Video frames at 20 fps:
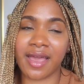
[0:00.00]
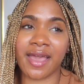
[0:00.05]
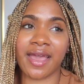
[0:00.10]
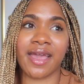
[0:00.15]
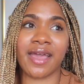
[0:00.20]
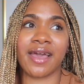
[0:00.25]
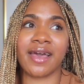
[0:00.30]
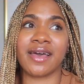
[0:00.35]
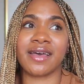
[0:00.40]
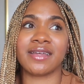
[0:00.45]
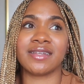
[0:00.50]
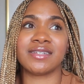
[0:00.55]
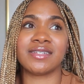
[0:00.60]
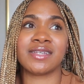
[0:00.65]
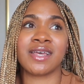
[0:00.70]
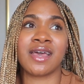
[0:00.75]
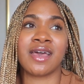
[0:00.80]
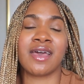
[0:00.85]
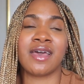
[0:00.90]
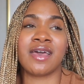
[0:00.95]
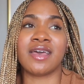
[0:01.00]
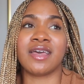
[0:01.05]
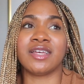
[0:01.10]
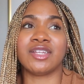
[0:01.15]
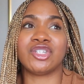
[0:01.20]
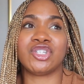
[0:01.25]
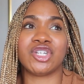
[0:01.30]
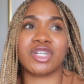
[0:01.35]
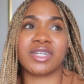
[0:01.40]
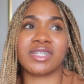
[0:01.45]
and
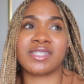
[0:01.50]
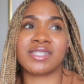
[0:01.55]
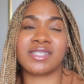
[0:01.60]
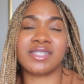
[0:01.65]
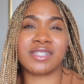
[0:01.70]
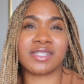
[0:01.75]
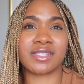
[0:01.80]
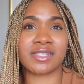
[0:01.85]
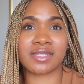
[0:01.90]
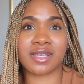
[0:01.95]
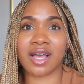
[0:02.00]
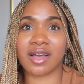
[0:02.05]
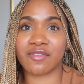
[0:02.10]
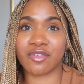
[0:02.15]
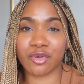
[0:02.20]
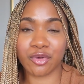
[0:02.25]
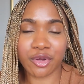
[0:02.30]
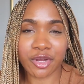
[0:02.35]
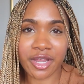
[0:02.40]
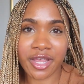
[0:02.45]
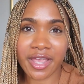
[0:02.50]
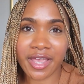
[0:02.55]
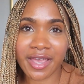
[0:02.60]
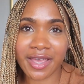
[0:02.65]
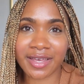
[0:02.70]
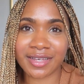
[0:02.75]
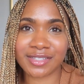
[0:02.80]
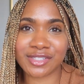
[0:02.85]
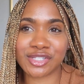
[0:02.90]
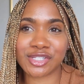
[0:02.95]
just
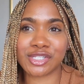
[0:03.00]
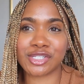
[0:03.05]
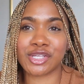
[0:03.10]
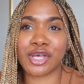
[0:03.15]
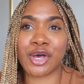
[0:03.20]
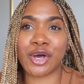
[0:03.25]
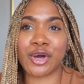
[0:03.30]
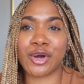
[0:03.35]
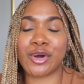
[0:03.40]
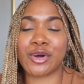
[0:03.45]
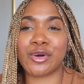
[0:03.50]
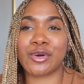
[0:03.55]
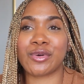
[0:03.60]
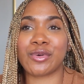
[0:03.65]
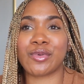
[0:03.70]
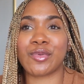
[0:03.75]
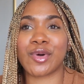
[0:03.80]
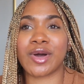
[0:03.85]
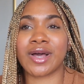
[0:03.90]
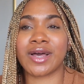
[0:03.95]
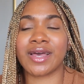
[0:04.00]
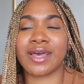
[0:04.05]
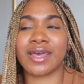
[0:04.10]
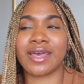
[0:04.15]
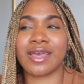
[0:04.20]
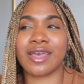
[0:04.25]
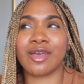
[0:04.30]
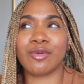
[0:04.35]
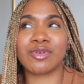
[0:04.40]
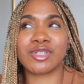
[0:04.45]
discovery. And so
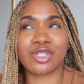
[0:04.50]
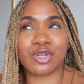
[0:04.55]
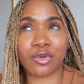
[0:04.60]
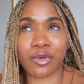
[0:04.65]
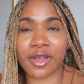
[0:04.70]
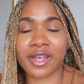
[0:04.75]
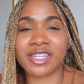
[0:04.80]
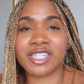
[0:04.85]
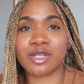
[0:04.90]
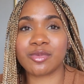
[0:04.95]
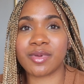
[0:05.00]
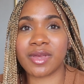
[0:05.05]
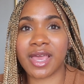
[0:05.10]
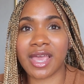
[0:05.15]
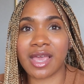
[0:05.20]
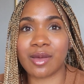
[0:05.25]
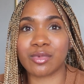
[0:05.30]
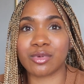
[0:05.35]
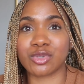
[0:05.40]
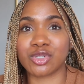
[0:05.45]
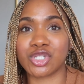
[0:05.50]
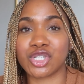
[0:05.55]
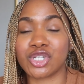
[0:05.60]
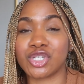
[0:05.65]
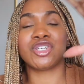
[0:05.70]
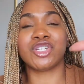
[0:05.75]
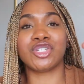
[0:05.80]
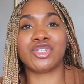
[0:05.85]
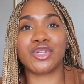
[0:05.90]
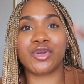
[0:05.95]
it was great to be able
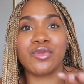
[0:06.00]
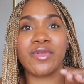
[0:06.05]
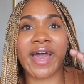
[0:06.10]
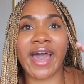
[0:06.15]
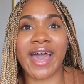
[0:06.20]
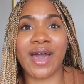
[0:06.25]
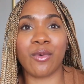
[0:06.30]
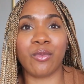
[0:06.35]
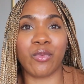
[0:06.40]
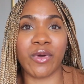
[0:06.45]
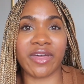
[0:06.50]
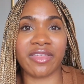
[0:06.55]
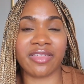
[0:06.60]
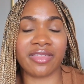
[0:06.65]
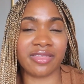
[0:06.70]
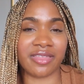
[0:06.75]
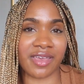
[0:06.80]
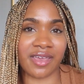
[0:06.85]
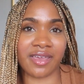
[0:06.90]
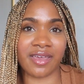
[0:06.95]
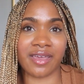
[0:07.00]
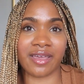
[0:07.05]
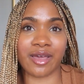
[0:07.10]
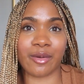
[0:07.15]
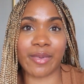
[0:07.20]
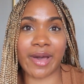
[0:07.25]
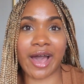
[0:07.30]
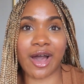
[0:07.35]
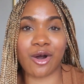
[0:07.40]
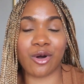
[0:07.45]
to do that with thinking
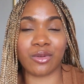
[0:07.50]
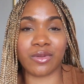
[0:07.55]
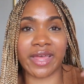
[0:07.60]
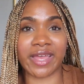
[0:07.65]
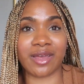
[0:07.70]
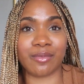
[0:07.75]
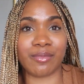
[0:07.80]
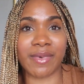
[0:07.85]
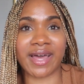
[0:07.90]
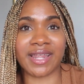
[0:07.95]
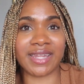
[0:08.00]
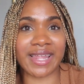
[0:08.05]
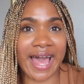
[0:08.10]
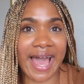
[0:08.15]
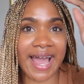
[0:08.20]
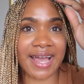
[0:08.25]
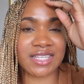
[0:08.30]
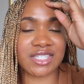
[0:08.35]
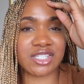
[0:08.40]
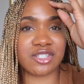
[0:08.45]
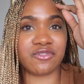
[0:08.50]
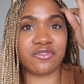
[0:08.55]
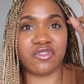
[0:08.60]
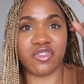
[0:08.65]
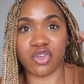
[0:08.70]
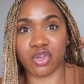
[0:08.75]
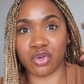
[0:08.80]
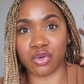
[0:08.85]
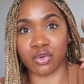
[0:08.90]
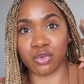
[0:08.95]
about like my last
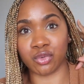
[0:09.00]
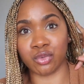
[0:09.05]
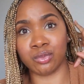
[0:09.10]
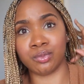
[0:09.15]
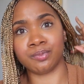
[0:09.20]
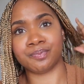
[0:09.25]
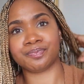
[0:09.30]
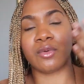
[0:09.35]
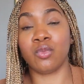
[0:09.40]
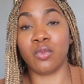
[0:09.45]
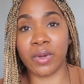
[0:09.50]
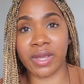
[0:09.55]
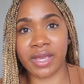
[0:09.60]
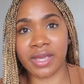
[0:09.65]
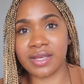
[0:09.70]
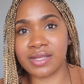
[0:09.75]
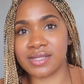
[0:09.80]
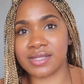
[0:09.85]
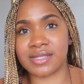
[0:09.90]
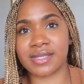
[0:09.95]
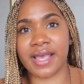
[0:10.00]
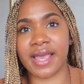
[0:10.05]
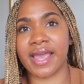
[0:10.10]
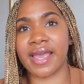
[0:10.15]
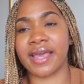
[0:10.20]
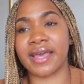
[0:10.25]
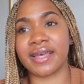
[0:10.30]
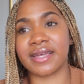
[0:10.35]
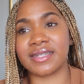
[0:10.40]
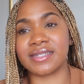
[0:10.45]
few weeks
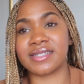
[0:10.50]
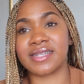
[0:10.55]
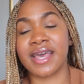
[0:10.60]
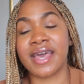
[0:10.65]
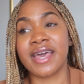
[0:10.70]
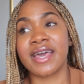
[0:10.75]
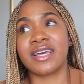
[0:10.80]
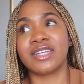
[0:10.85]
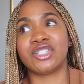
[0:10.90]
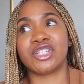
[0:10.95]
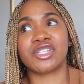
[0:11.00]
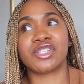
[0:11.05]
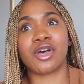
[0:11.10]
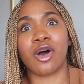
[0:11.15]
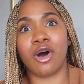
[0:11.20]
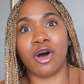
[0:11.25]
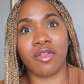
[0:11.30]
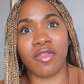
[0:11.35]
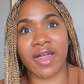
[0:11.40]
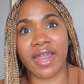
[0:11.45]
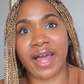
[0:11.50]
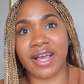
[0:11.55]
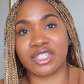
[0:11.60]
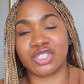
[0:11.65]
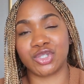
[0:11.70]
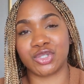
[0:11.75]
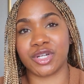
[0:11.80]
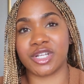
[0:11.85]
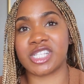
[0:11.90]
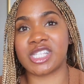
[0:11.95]
and just all that
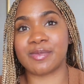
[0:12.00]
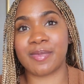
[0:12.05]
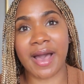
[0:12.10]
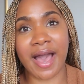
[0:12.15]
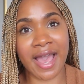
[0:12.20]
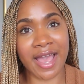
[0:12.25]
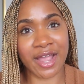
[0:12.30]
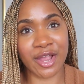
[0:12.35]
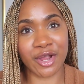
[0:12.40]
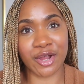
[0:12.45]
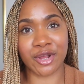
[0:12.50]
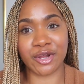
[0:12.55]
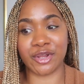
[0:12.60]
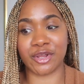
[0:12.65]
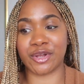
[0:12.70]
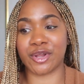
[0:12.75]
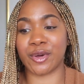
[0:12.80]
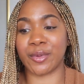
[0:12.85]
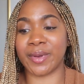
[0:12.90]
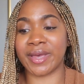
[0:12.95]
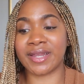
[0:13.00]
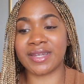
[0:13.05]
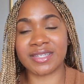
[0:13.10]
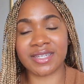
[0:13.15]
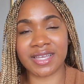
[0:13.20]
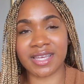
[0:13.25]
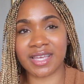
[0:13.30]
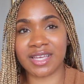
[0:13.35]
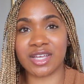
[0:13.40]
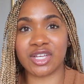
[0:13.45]
has transpired, you know,
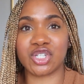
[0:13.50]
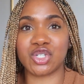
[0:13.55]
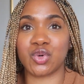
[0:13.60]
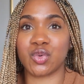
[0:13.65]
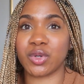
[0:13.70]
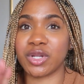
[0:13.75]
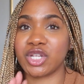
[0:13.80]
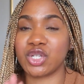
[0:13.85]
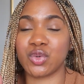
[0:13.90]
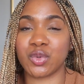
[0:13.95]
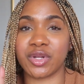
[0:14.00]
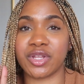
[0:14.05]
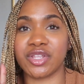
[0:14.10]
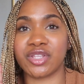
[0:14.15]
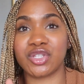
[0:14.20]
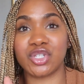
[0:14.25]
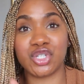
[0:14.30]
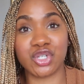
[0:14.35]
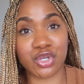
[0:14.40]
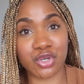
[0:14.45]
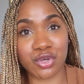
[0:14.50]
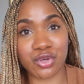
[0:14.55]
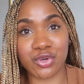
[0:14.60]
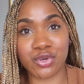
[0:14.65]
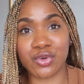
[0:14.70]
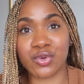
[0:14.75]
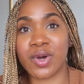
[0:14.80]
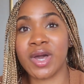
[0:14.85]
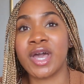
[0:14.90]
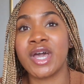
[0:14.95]
ending
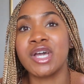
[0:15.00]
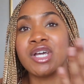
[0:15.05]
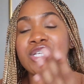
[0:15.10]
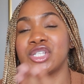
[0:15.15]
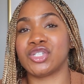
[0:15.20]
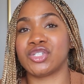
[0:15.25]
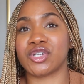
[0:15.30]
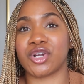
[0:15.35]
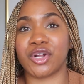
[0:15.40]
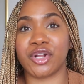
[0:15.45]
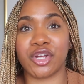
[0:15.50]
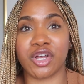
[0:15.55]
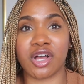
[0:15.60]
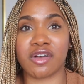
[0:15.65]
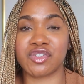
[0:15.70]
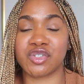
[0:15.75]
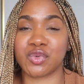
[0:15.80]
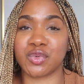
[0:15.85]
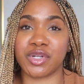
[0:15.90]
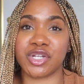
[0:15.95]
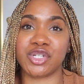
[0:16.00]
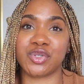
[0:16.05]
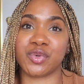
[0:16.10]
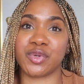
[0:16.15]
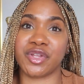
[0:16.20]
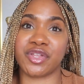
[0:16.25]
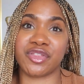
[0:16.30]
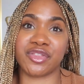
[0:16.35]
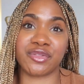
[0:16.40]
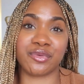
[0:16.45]
2022, starting off
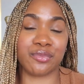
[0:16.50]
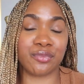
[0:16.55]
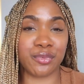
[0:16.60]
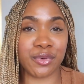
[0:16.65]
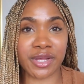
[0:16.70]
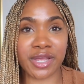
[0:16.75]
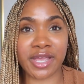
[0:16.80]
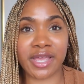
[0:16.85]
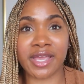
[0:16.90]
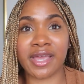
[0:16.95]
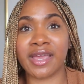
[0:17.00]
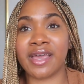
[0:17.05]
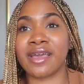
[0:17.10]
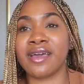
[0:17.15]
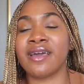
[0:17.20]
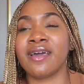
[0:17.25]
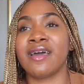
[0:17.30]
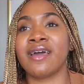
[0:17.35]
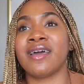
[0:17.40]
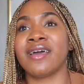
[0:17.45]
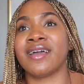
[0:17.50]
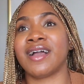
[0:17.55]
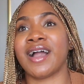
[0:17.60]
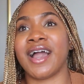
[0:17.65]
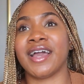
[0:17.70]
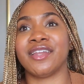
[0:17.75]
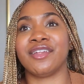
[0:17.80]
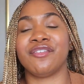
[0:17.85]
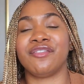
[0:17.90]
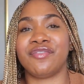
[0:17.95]
2023,
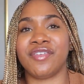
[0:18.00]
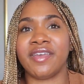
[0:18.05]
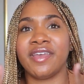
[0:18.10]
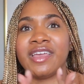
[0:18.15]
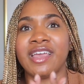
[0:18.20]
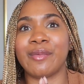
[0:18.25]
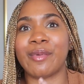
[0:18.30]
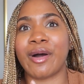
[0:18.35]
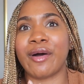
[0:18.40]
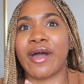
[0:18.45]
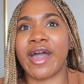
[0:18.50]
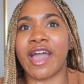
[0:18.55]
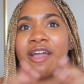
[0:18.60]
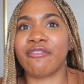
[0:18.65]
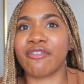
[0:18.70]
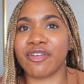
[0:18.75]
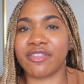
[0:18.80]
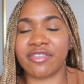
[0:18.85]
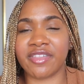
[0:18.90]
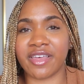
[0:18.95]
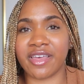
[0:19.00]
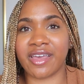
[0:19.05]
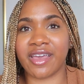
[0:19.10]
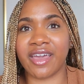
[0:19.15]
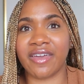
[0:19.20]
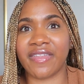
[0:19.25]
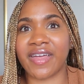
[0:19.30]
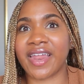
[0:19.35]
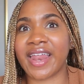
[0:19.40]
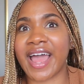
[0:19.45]
kind of thinking about
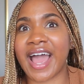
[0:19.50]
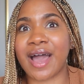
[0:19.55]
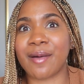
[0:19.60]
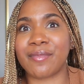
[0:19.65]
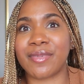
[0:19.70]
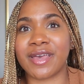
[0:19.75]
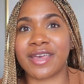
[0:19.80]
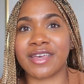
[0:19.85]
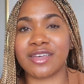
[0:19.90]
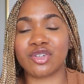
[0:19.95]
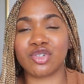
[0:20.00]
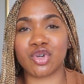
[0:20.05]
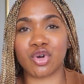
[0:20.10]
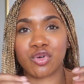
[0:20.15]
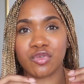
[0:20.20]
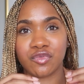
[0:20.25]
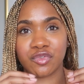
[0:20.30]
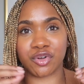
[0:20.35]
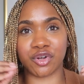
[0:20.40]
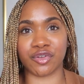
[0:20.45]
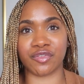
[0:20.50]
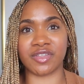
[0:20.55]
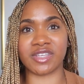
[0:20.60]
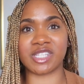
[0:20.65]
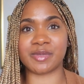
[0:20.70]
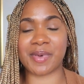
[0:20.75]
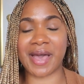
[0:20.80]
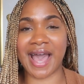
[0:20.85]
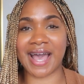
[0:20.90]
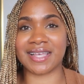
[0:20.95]
everything that happened over
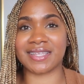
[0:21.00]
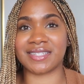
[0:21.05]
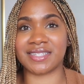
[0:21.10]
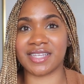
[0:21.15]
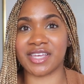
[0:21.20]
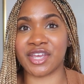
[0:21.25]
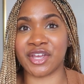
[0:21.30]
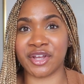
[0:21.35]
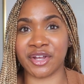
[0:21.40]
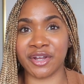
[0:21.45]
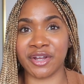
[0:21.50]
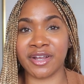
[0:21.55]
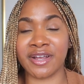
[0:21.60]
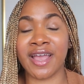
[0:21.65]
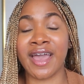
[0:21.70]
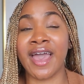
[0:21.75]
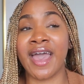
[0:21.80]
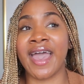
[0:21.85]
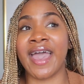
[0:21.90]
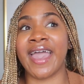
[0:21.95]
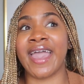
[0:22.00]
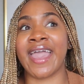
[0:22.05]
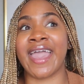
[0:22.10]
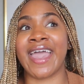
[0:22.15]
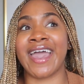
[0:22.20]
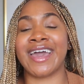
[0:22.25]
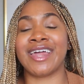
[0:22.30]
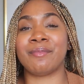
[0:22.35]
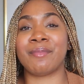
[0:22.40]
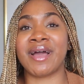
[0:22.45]
this past year.
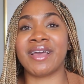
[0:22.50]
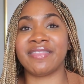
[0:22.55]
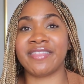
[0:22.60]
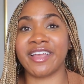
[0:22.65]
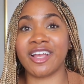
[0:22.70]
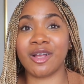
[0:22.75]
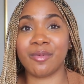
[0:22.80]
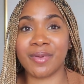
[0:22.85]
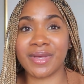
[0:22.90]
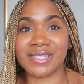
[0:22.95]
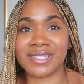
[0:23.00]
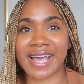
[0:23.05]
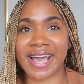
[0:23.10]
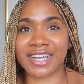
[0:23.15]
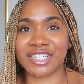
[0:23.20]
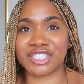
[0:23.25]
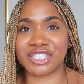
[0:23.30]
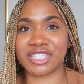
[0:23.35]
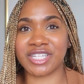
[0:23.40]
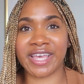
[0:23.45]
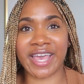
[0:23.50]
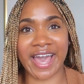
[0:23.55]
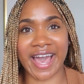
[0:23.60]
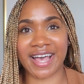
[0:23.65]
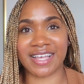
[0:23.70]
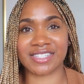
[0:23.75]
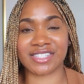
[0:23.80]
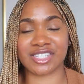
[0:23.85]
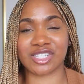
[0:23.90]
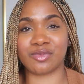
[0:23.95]
And my therapist actually
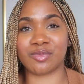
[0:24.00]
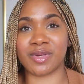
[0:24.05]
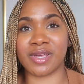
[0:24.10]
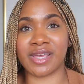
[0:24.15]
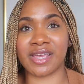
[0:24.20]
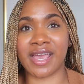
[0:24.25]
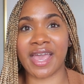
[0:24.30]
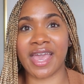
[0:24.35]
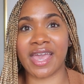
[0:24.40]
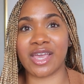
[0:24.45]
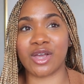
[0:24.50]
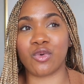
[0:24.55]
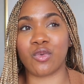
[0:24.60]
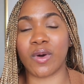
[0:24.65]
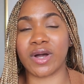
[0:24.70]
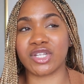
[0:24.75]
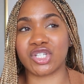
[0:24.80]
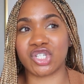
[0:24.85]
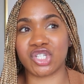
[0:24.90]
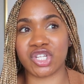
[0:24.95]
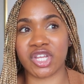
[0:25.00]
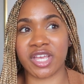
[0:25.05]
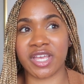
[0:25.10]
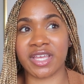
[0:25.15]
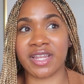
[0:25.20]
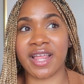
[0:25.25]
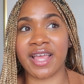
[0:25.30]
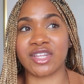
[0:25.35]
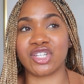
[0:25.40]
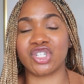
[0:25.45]
asked me a
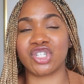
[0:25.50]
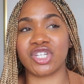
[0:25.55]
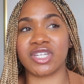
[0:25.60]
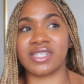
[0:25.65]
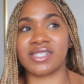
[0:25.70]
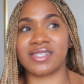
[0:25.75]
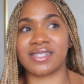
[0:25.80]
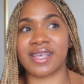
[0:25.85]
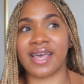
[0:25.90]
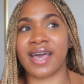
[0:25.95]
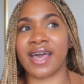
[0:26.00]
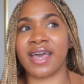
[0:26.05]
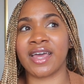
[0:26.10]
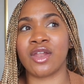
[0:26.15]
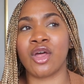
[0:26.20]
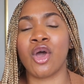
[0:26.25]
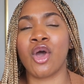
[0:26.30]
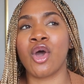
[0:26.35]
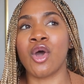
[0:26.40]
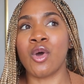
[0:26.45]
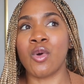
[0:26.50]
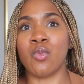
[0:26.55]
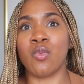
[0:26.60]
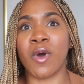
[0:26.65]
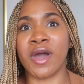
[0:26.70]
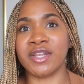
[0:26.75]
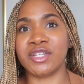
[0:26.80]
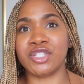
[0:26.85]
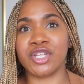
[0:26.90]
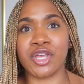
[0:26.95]
question, and she said,
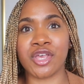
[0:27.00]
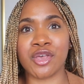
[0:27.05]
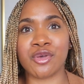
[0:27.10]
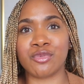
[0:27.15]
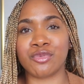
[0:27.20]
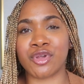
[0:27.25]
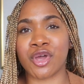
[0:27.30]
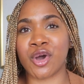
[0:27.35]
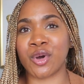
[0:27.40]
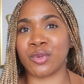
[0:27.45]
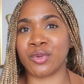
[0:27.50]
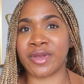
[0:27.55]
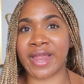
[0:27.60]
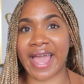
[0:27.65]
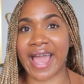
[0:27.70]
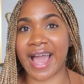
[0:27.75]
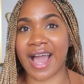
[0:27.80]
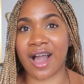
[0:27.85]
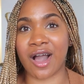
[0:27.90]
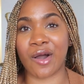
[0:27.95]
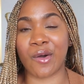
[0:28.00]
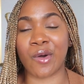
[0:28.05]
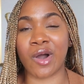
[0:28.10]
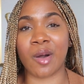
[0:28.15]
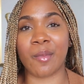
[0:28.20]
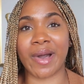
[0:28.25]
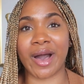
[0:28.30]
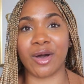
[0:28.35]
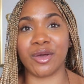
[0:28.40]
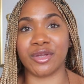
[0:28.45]
what do you know now
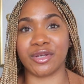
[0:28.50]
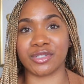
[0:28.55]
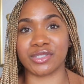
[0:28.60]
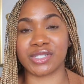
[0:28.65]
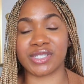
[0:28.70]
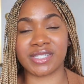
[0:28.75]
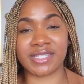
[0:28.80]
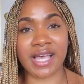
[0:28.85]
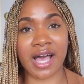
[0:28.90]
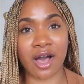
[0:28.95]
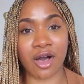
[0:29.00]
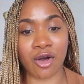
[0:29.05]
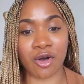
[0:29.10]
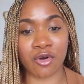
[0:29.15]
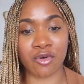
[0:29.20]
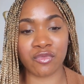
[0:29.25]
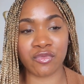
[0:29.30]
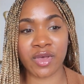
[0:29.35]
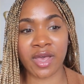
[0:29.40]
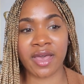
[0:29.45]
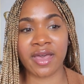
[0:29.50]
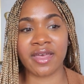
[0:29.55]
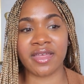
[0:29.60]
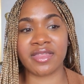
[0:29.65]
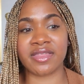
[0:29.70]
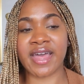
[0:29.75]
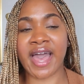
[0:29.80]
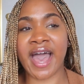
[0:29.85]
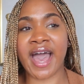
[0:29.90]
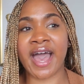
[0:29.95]
about yourself
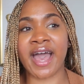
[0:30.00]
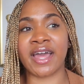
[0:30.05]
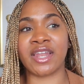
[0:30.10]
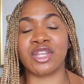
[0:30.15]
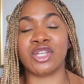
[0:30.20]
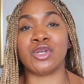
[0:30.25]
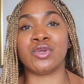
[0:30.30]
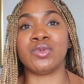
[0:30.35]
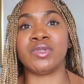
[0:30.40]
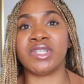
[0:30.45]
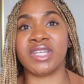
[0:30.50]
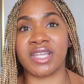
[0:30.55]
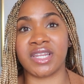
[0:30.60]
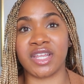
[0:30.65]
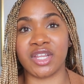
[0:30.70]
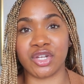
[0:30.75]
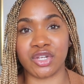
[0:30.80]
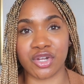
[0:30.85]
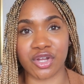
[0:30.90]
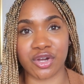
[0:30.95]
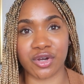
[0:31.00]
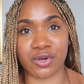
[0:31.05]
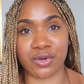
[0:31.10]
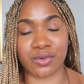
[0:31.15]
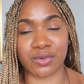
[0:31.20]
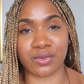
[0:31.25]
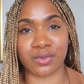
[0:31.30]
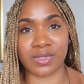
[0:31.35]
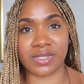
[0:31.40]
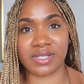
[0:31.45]
that you didn't
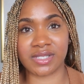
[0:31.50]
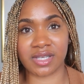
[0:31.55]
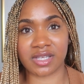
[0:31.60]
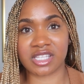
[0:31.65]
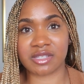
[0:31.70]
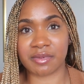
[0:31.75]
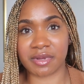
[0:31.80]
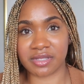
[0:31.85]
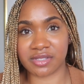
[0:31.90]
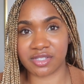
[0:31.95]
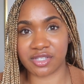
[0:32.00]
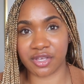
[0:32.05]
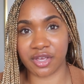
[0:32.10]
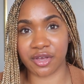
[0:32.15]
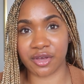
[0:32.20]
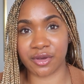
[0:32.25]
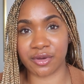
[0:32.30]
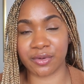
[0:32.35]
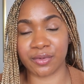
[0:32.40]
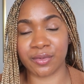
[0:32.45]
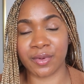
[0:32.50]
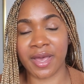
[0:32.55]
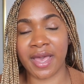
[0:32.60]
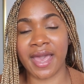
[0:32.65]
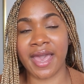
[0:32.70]
know 6 months ago?